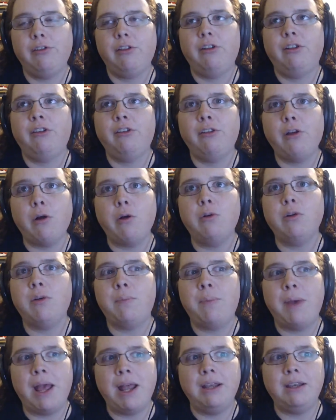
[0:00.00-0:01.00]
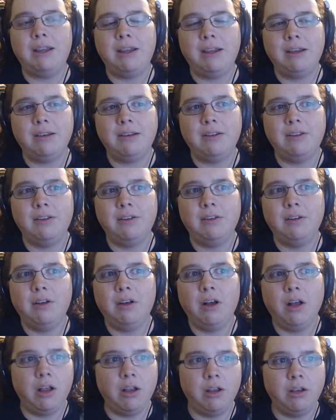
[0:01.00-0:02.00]
so dependent
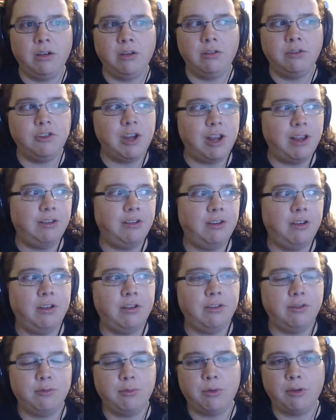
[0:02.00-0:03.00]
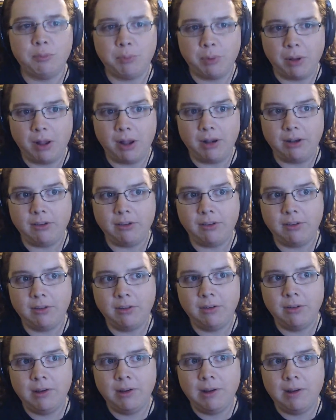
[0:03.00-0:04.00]
on Jessica's response
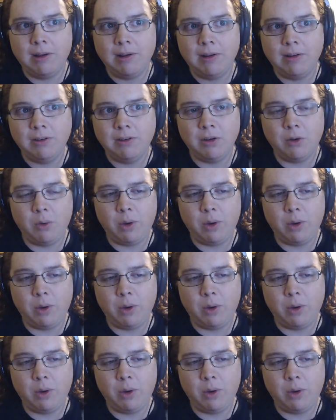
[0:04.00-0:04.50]
to